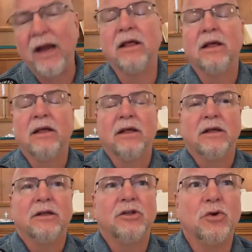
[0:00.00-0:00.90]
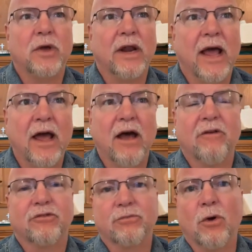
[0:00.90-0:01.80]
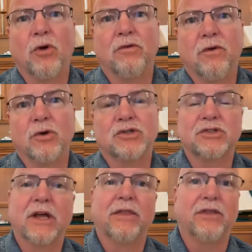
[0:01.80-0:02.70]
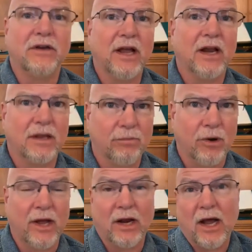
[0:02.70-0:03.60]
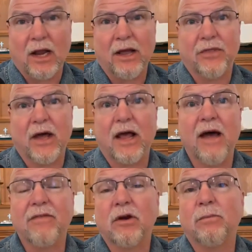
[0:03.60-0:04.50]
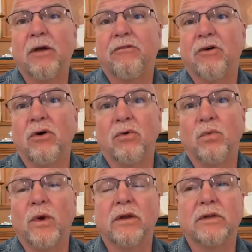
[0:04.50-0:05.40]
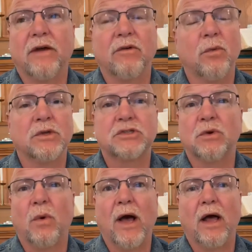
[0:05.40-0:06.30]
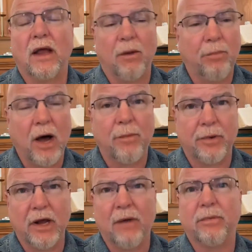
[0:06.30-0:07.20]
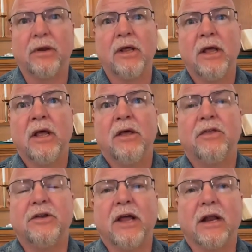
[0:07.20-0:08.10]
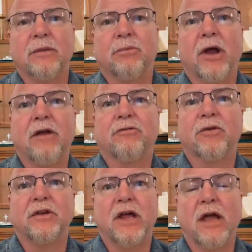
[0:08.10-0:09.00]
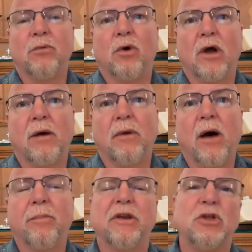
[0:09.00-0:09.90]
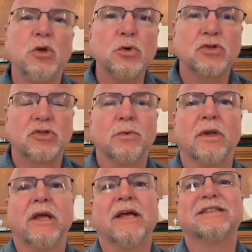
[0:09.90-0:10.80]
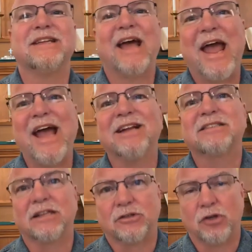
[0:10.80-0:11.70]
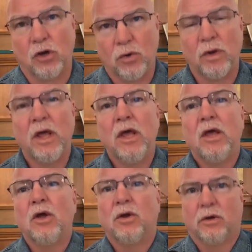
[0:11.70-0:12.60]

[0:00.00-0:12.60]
that, you can have small devotions like the daily bread. I like that. I have that on my phone. When, every once in a while, I'll pop it up and the daily bread for the day will come up. And usually it's an anecdote,